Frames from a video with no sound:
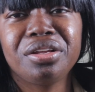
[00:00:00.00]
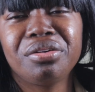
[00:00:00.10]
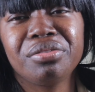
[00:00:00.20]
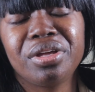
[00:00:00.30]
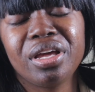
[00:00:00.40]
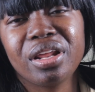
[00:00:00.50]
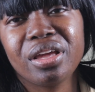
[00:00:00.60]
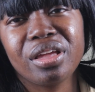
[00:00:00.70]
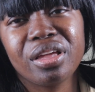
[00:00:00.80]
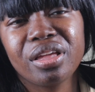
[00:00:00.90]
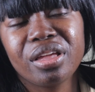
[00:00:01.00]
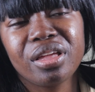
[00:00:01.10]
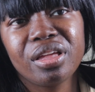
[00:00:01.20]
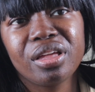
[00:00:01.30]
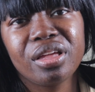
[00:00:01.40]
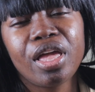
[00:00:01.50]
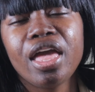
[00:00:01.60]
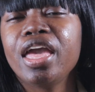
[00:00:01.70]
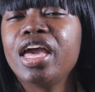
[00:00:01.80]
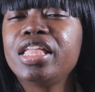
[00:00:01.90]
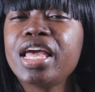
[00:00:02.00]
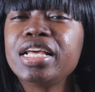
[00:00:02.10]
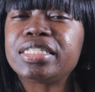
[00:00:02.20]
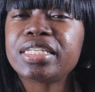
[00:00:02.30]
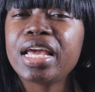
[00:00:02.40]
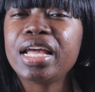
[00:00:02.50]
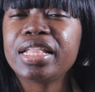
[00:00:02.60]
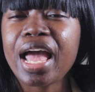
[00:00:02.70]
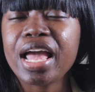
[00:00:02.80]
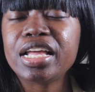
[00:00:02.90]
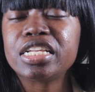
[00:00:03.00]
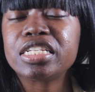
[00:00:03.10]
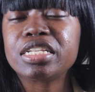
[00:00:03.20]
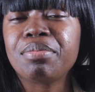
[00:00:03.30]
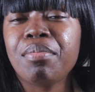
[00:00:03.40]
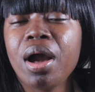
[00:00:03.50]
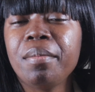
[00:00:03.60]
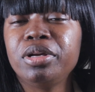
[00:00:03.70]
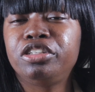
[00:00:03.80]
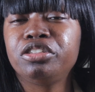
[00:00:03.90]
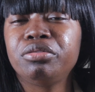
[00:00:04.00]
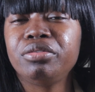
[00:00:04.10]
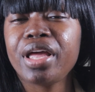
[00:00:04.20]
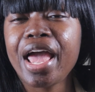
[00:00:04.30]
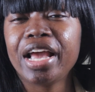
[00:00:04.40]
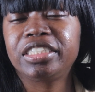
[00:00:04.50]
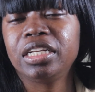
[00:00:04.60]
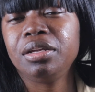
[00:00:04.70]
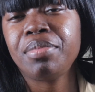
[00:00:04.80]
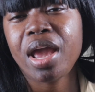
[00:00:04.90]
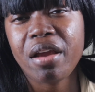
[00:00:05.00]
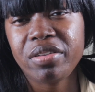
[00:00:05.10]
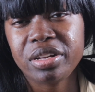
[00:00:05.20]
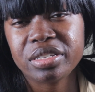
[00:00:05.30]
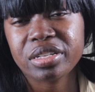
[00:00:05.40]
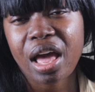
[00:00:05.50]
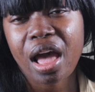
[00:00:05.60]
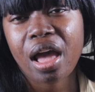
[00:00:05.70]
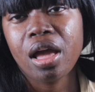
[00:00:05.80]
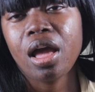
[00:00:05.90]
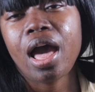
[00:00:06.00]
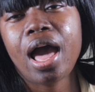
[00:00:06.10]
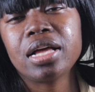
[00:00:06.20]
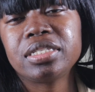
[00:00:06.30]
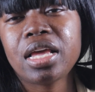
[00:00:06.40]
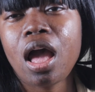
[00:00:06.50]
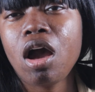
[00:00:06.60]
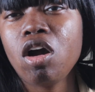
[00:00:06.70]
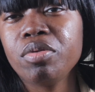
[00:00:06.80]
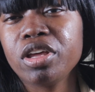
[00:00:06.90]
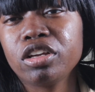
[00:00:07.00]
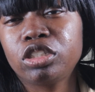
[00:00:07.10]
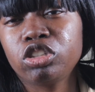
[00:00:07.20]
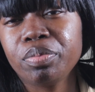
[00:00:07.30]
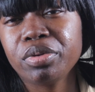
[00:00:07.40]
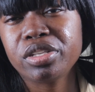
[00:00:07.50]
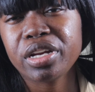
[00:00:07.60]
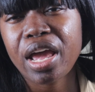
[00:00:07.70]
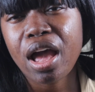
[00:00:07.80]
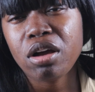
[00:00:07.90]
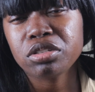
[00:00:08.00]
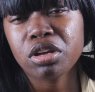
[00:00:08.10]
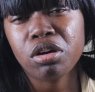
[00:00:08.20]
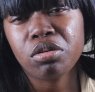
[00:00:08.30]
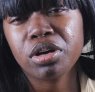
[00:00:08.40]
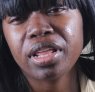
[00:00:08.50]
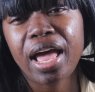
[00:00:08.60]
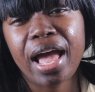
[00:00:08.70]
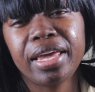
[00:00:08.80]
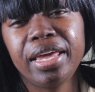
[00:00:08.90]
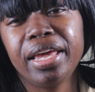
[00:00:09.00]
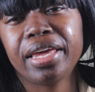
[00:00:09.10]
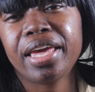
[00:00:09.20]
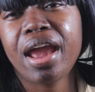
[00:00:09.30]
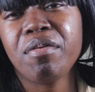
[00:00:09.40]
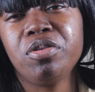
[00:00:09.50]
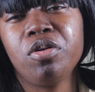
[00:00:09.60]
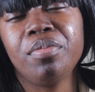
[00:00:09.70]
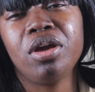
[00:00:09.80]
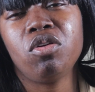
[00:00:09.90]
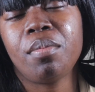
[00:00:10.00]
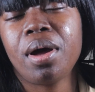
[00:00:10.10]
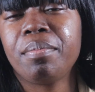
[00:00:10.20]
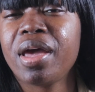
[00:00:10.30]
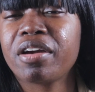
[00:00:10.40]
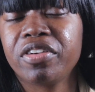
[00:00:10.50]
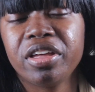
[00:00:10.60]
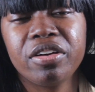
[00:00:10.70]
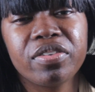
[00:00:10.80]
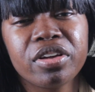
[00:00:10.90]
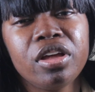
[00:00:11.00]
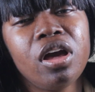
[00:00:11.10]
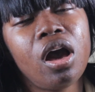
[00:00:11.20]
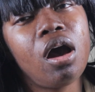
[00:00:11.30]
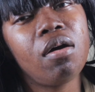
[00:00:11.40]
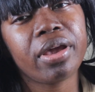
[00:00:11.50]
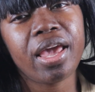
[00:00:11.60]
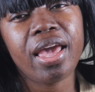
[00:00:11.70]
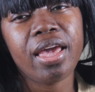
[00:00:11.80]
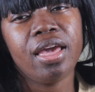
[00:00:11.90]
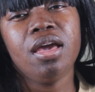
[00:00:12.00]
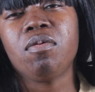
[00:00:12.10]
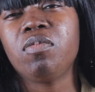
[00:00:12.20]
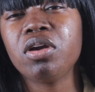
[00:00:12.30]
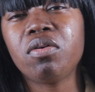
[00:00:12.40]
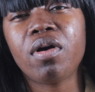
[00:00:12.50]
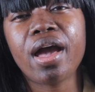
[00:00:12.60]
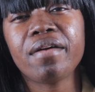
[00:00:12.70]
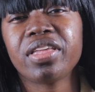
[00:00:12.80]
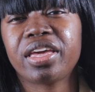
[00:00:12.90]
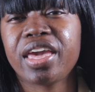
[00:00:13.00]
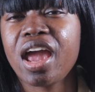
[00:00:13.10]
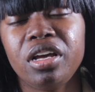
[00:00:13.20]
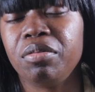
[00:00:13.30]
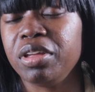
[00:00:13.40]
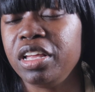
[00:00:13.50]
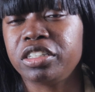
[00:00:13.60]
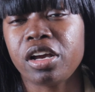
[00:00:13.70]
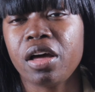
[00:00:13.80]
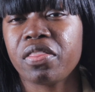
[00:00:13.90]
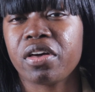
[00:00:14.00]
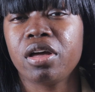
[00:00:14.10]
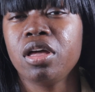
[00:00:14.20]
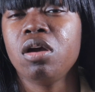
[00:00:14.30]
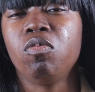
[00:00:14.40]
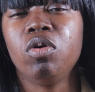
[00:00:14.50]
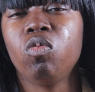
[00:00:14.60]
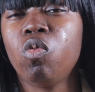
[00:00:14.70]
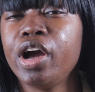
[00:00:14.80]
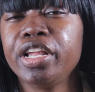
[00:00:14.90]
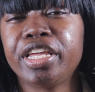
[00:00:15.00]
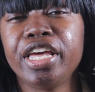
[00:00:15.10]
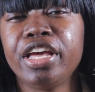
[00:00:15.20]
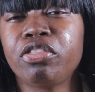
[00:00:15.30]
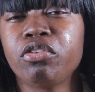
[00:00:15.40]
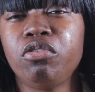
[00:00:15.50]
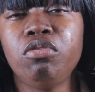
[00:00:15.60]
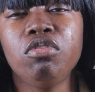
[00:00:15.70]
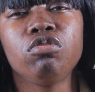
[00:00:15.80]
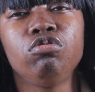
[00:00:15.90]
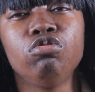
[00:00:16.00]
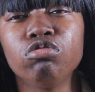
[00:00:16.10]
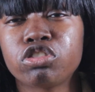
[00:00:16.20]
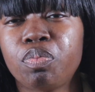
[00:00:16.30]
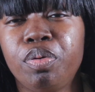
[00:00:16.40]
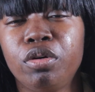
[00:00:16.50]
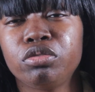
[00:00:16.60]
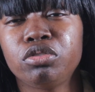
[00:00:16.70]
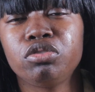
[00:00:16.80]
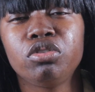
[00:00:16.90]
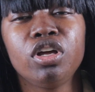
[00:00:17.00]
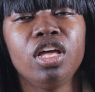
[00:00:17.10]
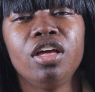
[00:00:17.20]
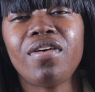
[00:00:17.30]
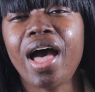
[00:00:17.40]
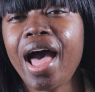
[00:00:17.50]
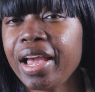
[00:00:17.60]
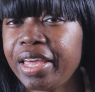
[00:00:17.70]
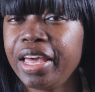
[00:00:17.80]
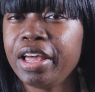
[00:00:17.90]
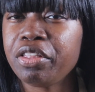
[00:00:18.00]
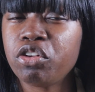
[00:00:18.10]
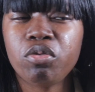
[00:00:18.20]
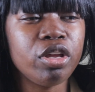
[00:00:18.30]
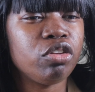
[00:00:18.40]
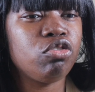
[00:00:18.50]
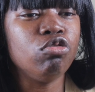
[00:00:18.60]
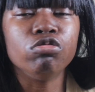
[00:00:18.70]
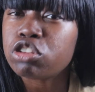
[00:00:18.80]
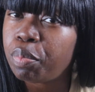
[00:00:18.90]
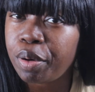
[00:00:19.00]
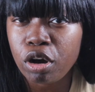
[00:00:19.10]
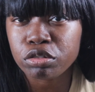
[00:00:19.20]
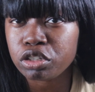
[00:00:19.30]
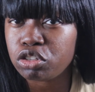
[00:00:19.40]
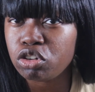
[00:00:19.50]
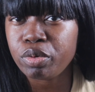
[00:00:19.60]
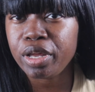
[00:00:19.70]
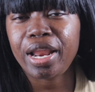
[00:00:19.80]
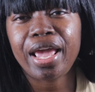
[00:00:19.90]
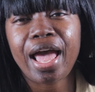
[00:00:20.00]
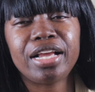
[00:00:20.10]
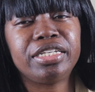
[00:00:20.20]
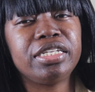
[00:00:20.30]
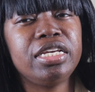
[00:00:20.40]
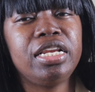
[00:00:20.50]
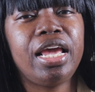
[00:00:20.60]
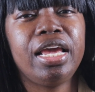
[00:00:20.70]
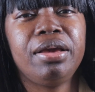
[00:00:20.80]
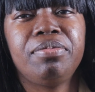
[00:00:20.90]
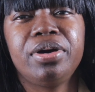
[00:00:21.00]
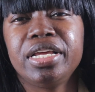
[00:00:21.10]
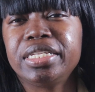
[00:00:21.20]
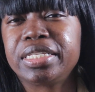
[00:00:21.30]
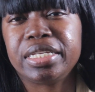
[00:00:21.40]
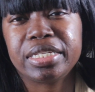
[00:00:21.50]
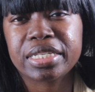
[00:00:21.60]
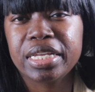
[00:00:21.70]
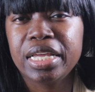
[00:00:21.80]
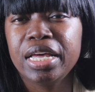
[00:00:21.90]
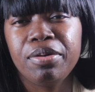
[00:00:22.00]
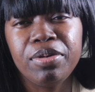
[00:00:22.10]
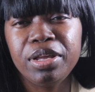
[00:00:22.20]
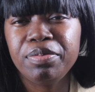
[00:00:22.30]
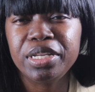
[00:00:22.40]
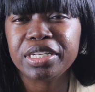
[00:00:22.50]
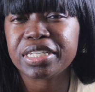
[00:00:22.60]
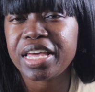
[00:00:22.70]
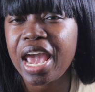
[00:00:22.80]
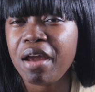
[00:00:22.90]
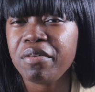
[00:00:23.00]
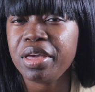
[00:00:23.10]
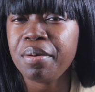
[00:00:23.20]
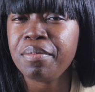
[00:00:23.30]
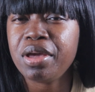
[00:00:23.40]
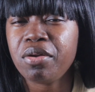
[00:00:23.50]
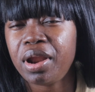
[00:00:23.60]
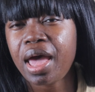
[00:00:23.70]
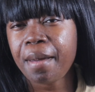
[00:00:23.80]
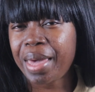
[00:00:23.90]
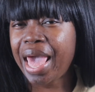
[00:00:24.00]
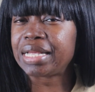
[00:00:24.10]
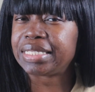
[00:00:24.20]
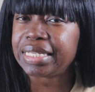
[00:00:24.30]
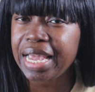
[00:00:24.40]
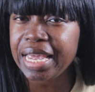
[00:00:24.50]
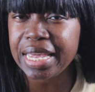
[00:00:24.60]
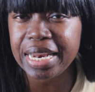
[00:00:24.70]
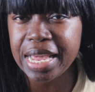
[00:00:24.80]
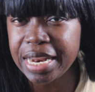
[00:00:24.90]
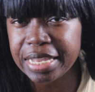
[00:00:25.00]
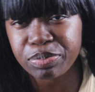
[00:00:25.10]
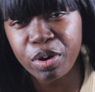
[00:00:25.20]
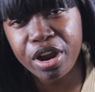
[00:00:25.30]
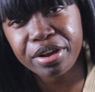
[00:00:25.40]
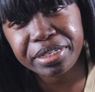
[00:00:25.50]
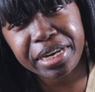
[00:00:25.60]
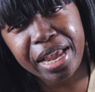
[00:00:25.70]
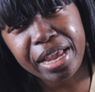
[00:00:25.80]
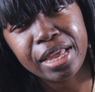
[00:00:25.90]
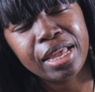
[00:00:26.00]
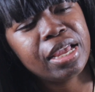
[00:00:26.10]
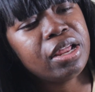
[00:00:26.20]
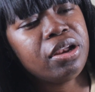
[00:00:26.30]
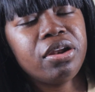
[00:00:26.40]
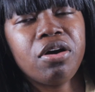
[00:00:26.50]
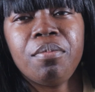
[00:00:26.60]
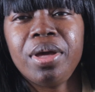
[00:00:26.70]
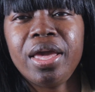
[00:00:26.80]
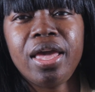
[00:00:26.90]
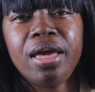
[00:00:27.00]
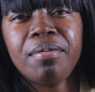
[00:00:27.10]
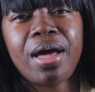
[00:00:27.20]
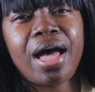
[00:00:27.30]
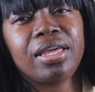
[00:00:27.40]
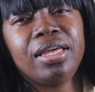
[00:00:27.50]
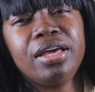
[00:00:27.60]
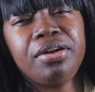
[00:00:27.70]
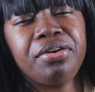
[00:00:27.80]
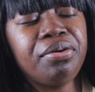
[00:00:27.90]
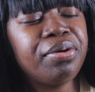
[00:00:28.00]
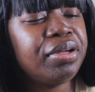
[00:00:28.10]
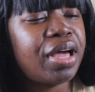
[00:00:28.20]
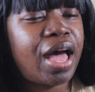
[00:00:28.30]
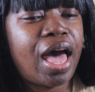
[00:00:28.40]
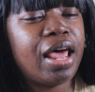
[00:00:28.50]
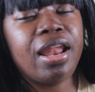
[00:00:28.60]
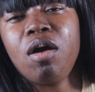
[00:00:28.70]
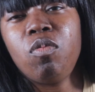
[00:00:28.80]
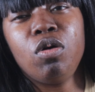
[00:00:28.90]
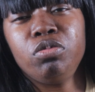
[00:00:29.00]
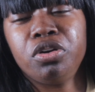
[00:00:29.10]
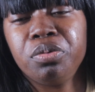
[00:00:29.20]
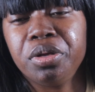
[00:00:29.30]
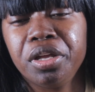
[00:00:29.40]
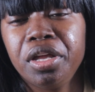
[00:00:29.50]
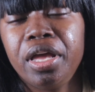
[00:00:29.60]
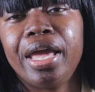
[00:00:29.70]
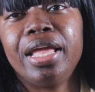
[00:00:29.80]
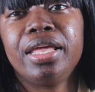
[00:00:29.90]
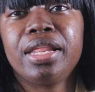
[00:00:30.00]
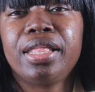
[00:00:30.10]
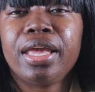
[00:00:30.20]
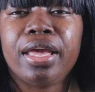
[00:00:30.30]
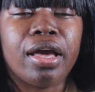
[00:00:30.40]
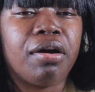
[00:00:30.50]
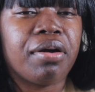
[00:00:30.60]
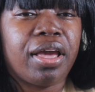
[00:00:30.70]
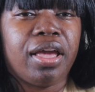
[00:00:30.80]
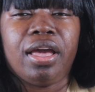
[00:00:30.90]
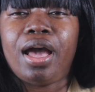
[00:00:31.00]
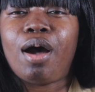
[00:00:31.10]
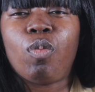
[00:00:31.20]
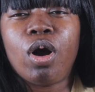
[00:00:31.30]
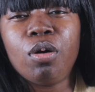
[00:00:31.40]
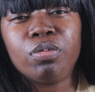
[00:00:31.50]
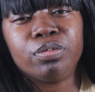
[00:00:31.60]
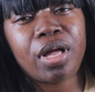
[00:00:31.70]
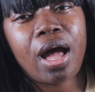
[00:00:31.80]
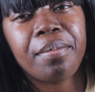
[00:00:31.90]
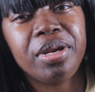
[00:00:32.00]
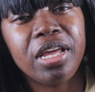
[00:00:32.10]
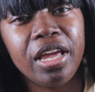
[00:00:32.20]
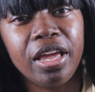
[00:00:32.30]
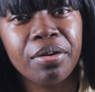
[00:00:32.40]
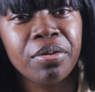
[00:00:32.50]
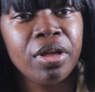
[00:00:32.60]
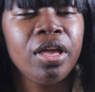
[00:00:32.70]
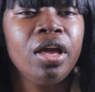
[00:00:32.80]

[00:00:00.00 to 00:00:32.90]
don't get it. And they saying that Mama June actually married this guy. I said, I hope he contributed to the household because I can't carry no man on my back forever. Okay, we're going to have to carry each other. When one can't do, you supposed to do. If I can't do it, you supposed to do it. Like, I shouldn't, like, what is this? We just carrying men on our backs today in this world today? No, man, I can't do it. And I won't do it. End of the day, okay? I won't. I'll be there.